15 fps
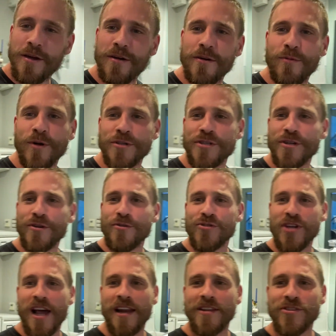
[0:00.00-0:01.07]
What's the new
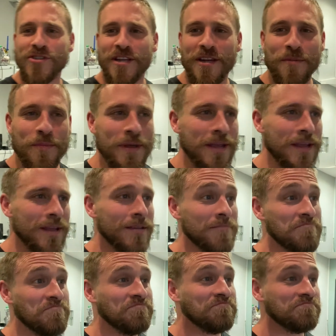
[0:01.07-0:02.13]
challenge going to be?
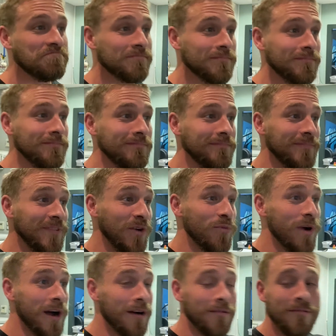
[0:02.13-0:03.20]

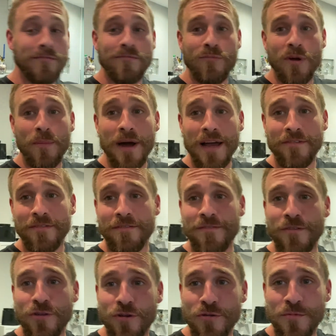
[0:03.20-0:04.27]
Well, we might have a
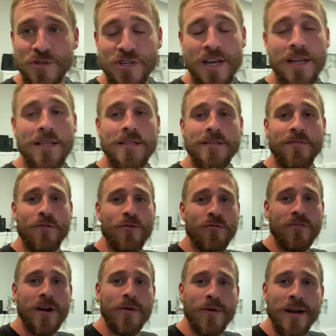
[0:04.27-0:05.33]
few new machines for
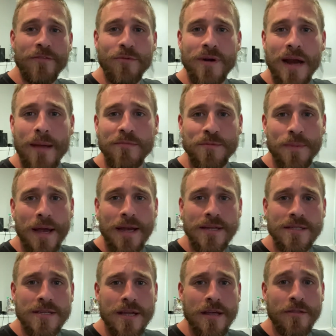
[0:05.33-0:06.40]
when everyone comes back,
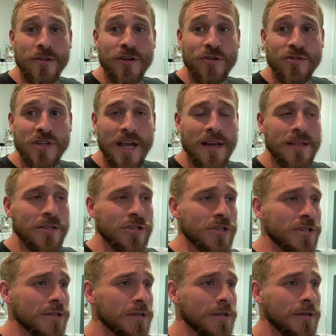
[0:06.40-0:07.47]
so the new
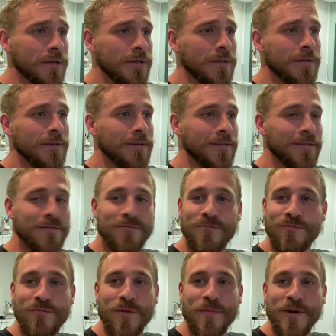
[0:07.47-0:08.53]
challenge
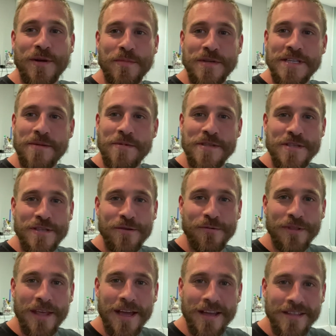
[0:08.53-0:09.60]
will probably be something to do
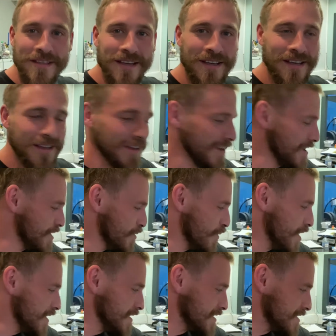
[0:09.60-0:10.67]
with that.
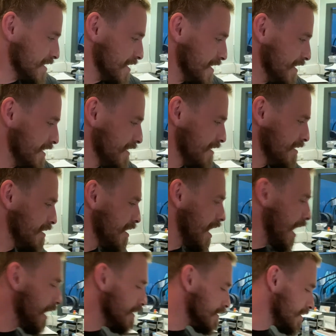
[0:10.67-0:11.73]
Wait and see.
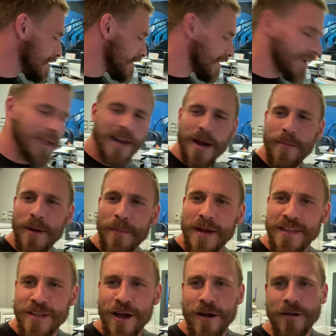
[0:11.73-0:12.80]
And can I bring my
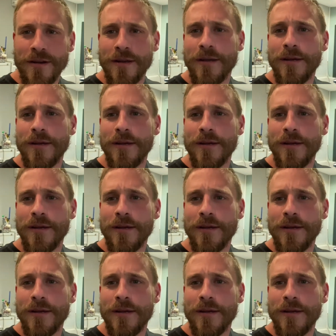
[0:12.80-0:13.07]
dog?